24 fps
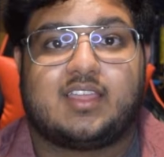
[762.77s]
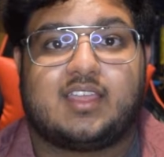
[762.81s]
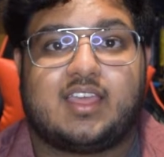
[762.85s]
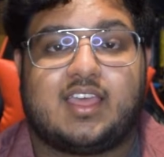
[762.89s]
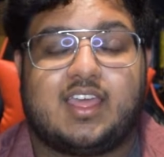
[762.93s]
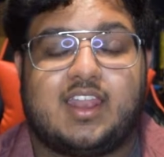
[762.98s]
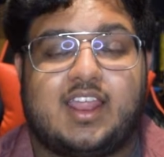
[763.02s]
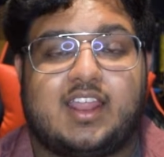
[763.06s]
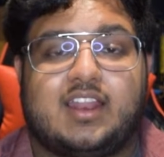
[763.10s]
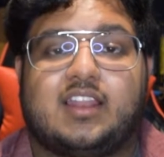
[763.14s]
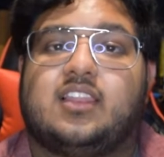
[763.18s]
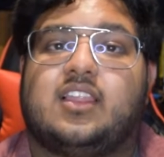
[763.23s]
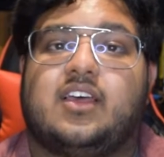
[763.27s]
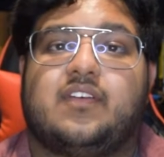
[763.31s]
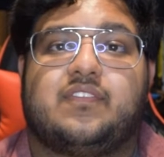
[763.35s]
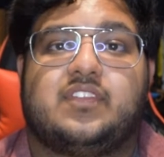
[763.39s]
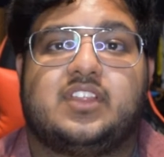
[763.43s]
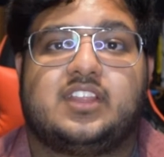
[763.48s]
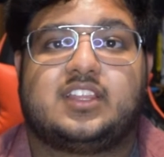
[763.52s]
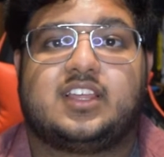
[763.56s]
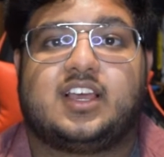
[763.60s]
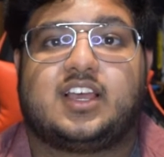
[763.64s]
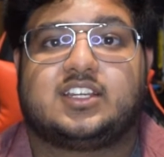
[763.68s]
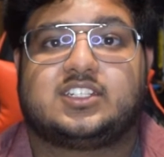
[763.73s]
And I love
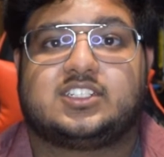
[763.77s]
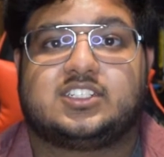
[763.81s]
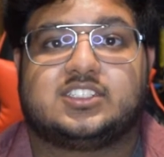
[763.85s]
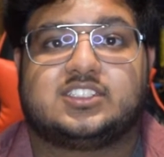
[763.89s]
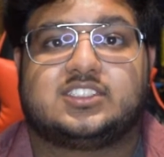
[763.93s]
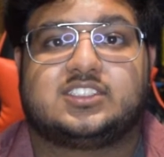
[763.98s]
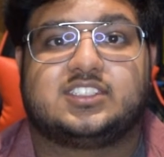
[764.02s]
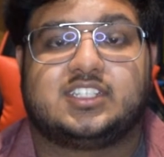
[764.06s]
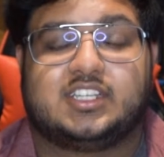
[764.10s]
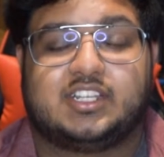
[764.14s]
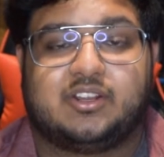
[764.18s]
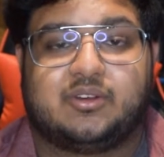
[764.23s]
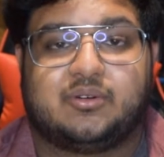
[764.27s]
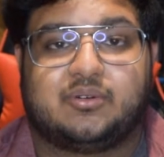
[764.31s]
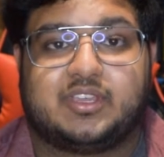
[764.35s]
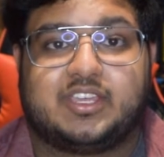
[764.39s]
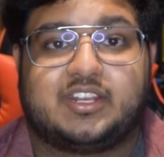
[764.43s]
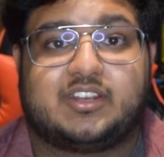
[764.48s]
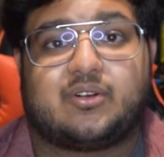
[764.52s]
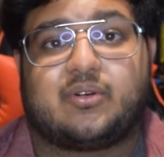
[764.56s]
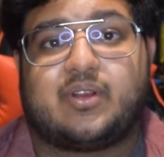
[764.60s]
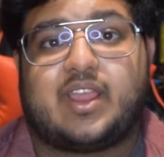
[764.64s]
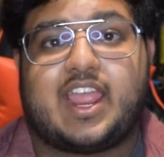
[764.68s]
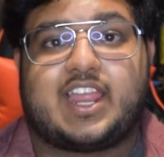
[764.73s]
Natasha's,
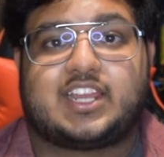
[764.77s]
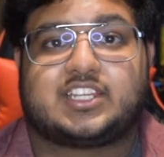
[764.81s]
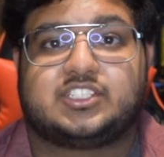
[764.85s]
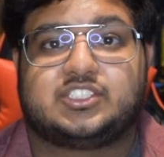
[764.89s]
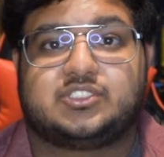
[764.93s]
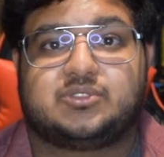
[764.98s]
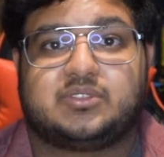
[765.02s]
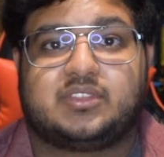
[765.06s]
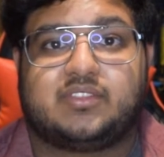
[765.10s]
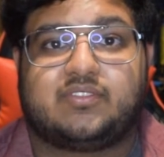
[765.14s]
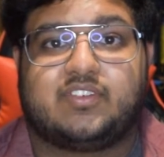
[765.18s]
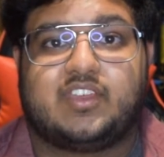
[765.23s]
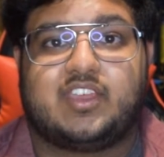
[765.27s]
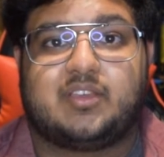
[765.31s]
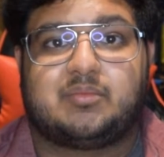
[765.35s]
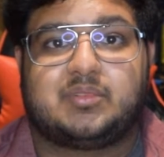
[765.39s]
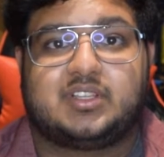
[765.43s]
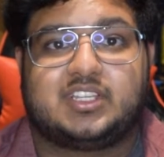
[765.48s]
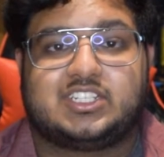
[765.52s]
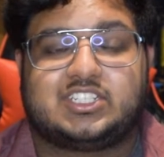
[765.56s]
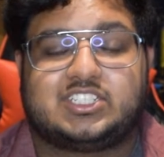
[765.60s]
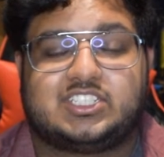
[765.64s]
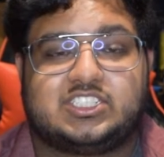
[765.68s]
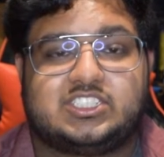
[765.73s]
interactions with the
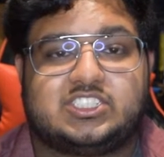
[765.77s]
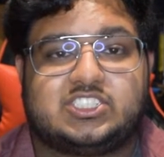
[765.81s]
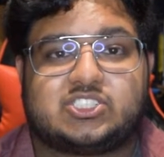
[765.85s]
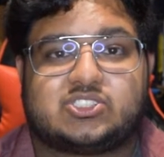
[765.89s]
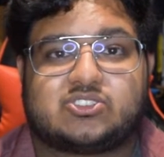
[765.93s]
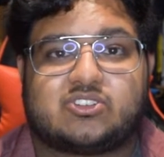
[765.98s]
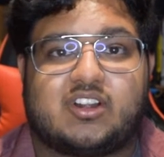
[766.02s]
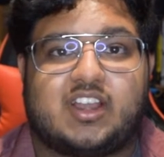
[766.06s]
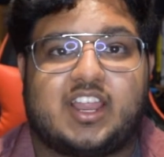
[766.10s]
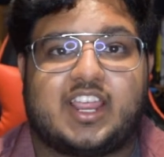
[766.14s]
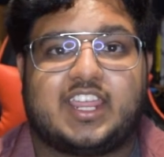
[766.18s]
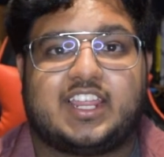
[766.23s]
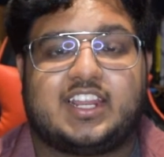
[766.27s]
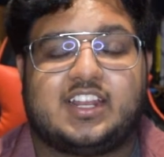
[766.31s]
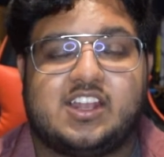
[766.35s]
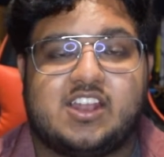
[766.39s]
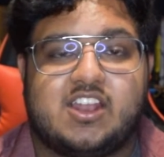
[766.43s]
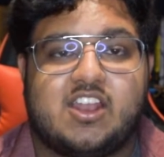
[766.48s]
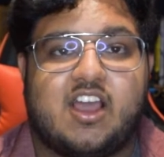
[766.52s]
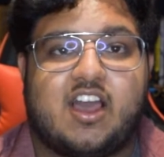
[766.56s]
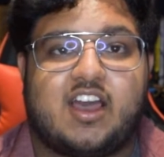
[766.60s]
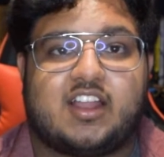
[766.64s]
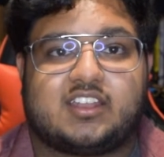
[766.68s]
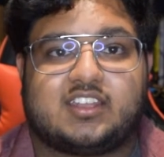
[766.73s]
family. She's
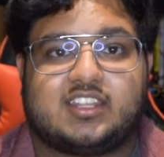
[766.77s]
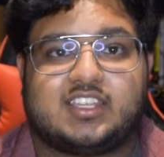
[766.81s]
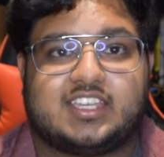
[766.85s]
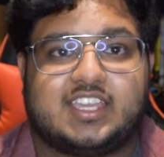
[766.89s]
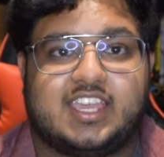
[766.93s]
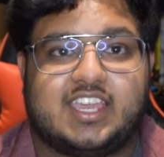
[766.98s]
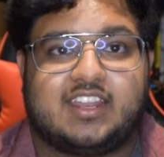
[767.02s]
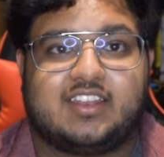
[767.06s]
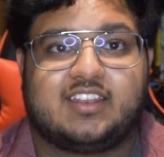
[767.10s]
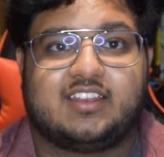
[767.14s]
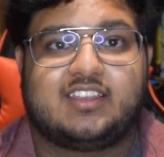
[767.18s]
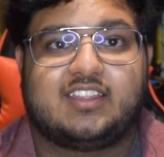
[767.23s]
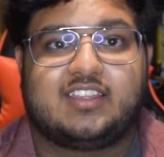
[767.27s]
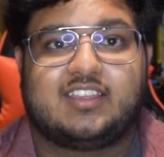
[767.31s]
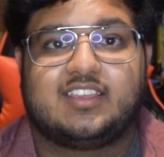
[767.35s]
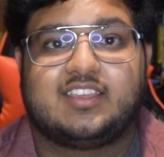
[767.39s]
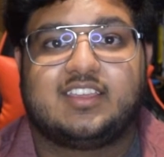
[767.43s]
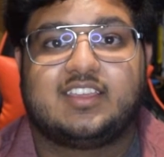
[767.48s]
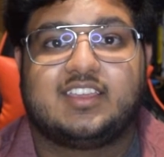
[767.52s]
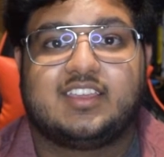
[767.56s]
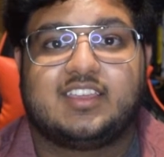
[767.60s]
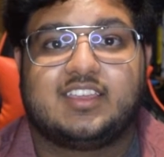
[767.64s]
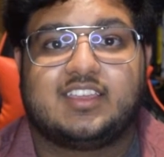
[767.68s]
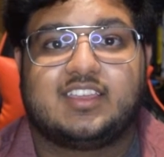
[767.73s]
trying not to get,
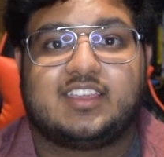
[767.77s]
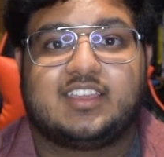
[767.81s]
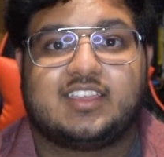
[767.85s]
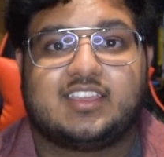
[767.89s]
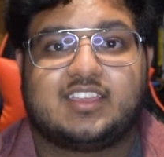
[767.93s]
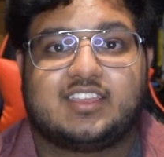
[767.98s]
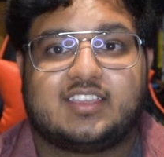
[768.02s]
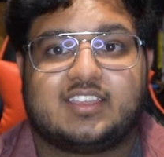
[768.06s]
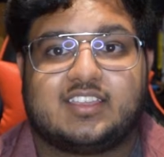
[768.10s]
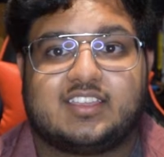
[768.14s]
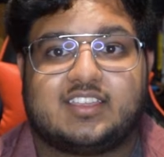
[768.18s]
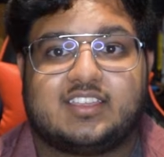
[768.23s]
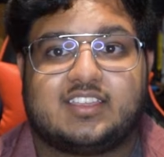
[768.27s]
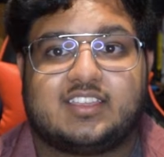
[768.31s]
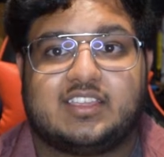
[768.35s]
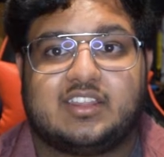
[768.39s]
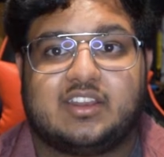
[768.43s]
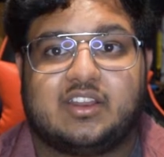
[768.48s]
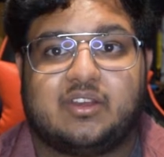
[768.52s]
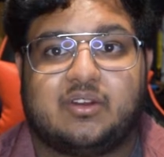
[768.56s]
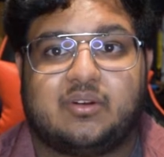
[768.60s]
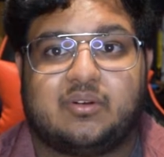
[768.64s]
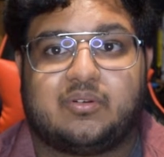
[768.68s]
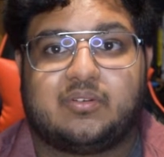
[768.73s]
you
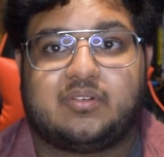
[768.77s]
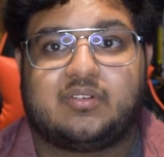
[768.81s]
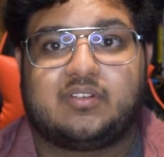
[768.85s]
know,